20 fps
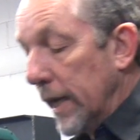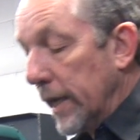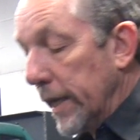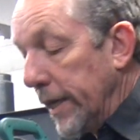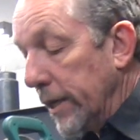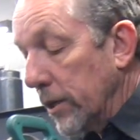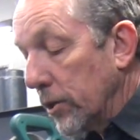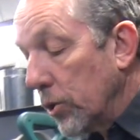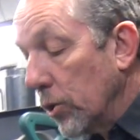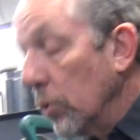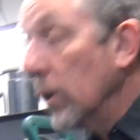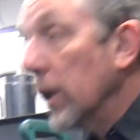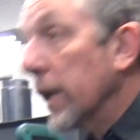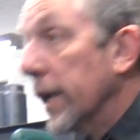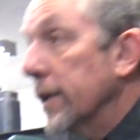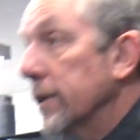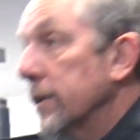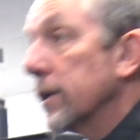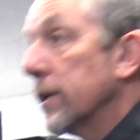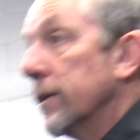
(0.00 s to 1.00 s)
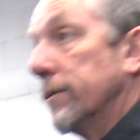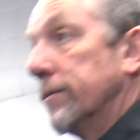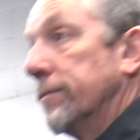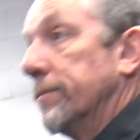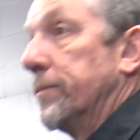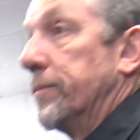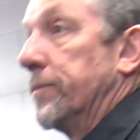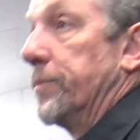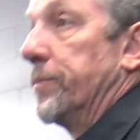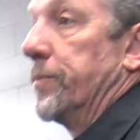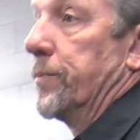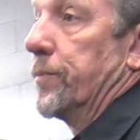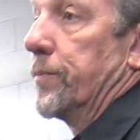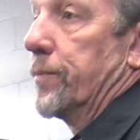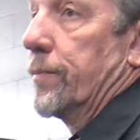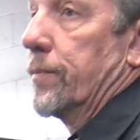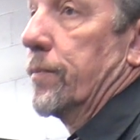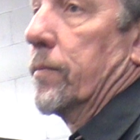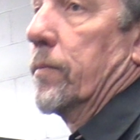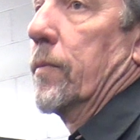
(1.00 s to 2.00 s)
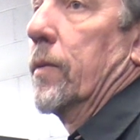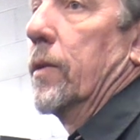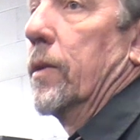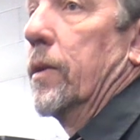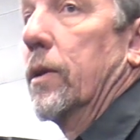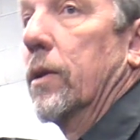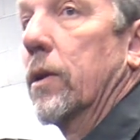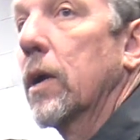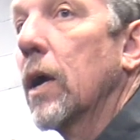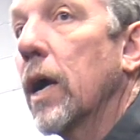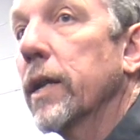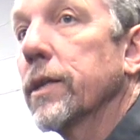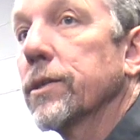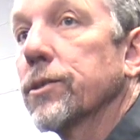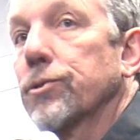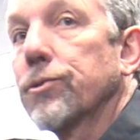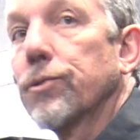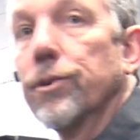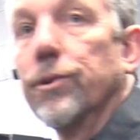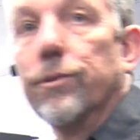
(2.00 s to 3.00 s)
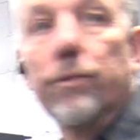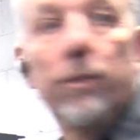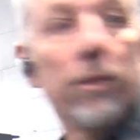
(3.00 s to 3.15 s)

leak coolant, you're kind of screwed.